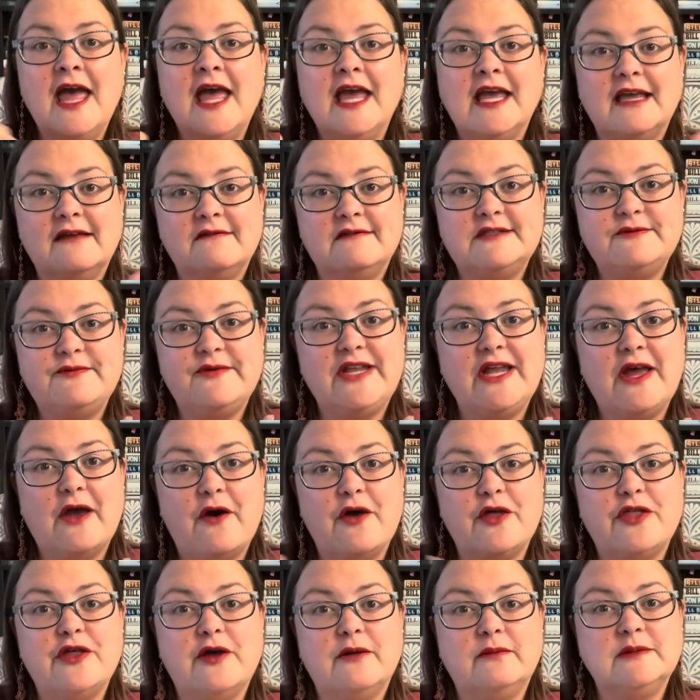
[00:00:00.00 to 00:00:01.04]
Give this video
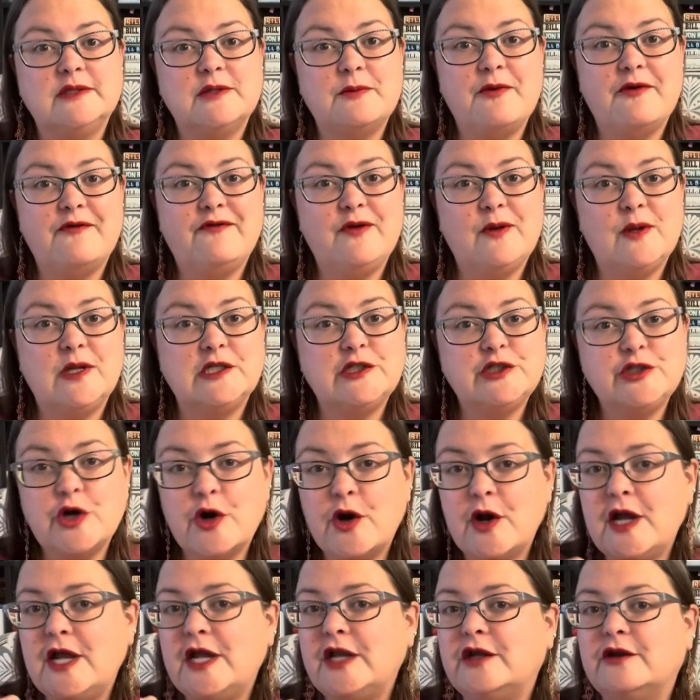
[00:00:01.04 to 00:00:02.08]
a thumbs up if you
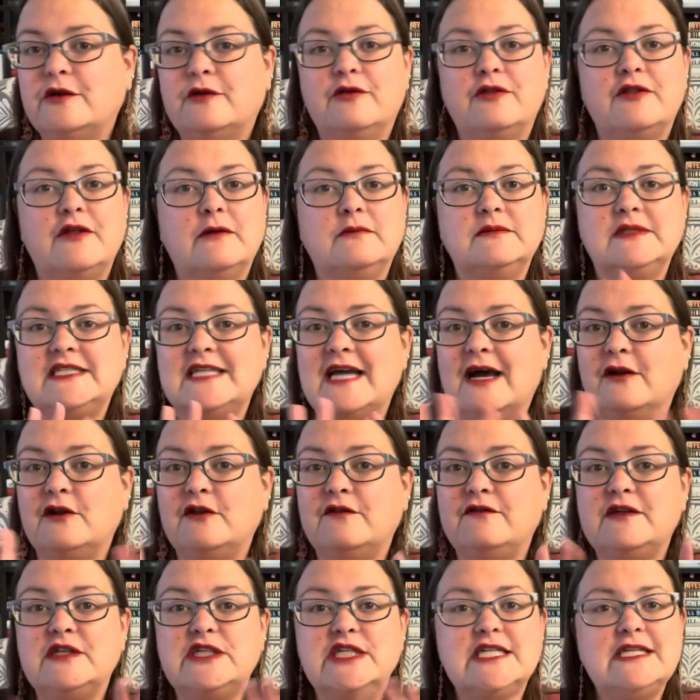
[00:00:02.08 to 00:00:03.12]
enjoyed, thumbs down
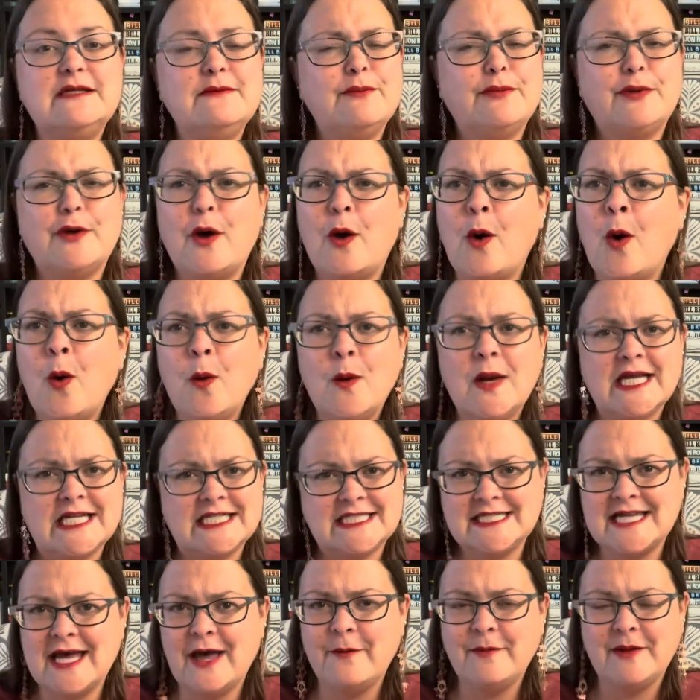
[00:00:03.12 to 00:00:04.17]
if you didn't, but always
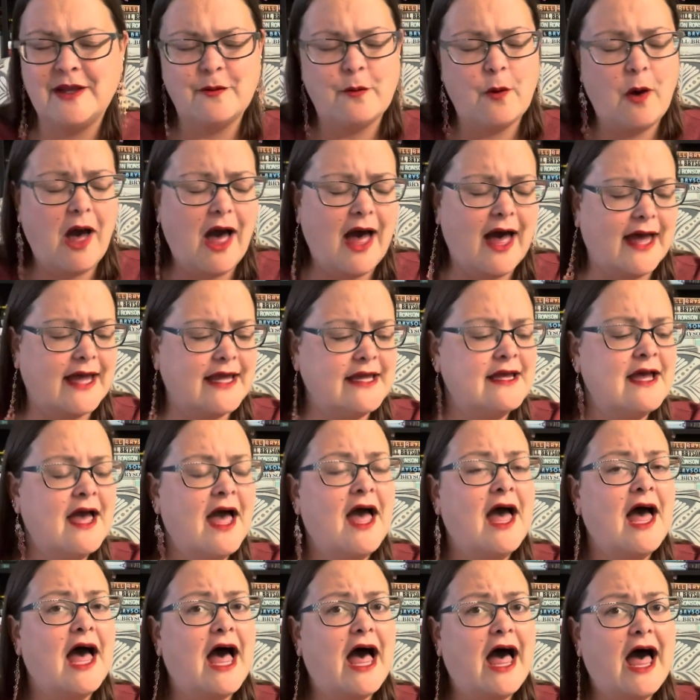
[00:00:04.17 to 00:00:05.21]
tell me why.
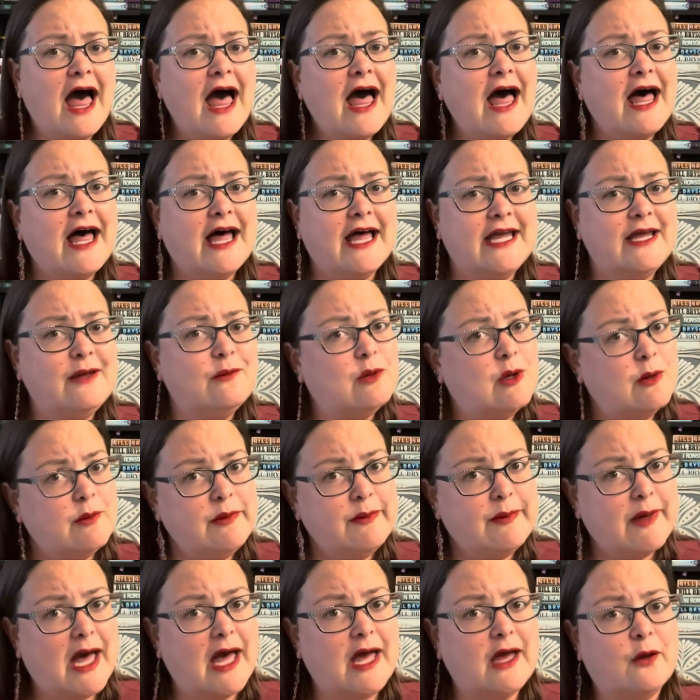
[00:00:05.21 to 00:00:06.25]
I will be
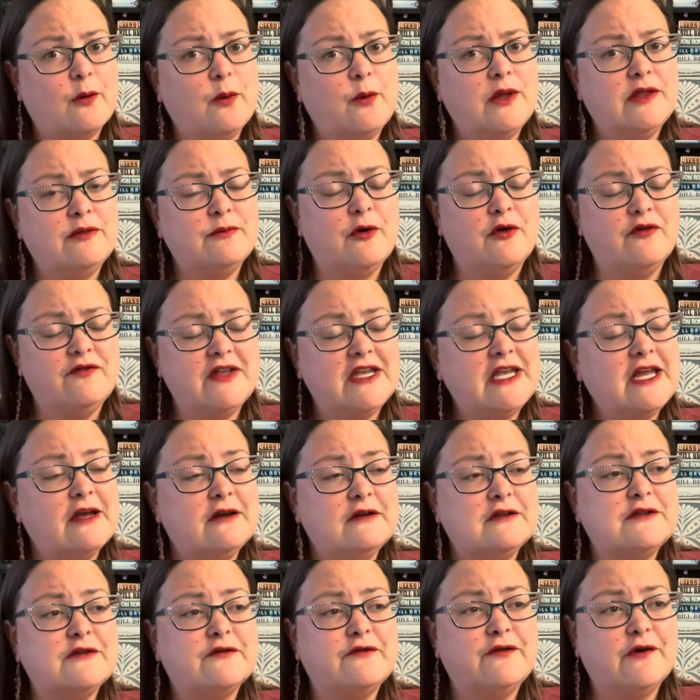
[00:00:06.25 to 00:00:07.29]
back with more
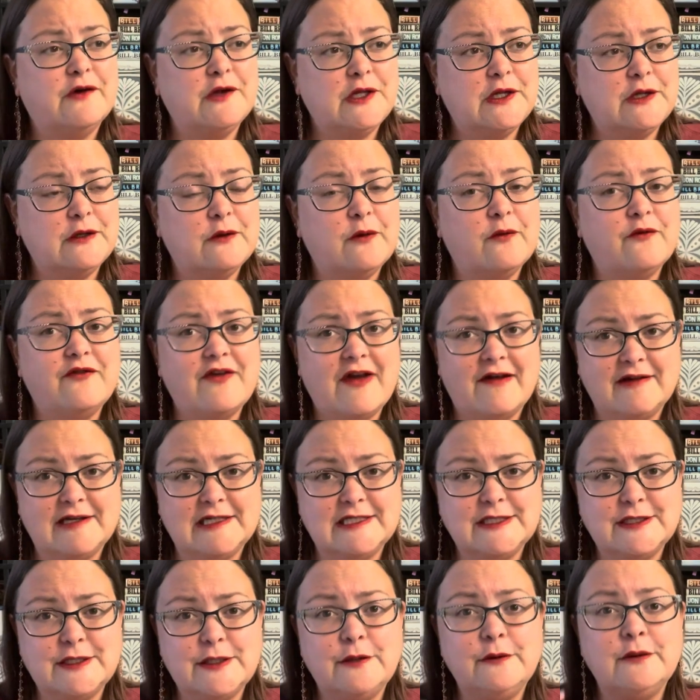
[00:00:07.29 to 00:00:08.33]
videos for you very
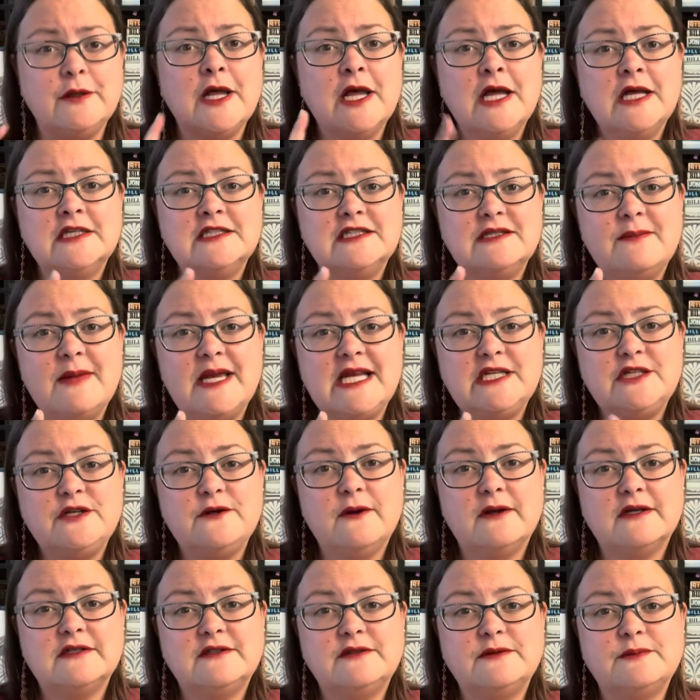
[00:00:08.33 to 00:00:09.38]
soon, so make sure
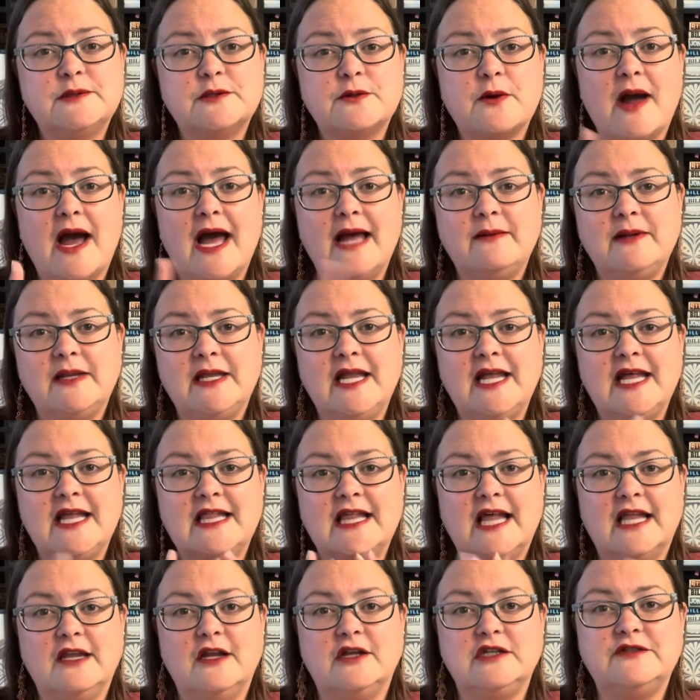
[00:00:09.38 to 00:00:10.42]
you are subscribed and hit
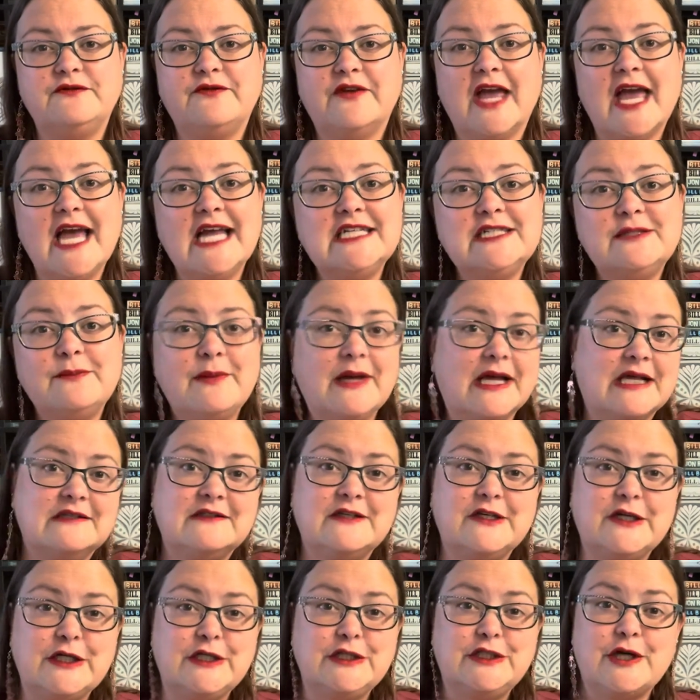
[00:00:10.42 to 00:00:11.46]
that notification bell
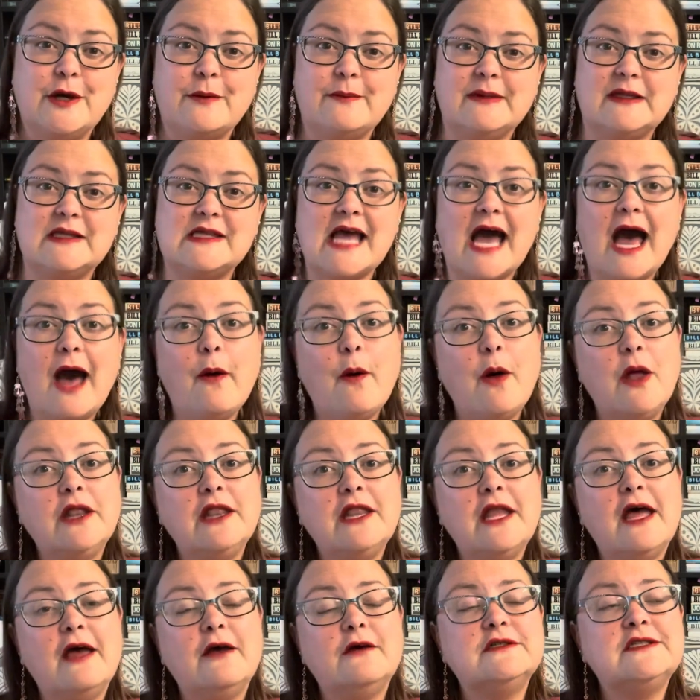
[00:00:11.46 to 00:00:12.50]
so you don't miss out on
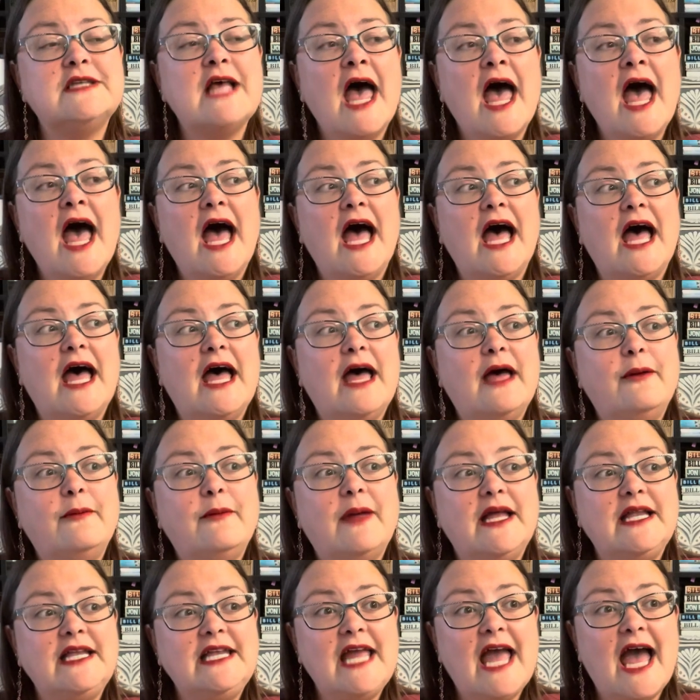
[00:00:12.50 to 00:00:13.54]
those.
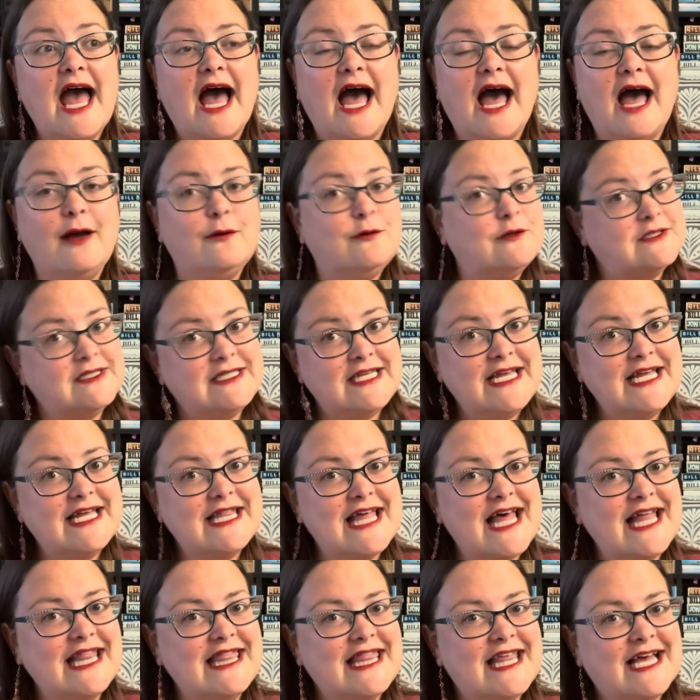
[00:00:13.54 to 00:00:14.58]
And yeah, I will see you
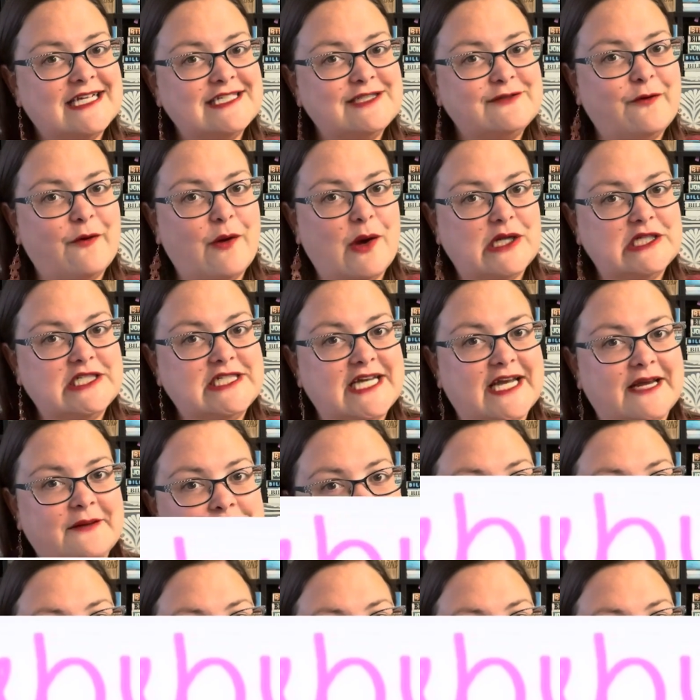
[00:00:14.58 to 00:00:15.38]
then. Thanks for watching.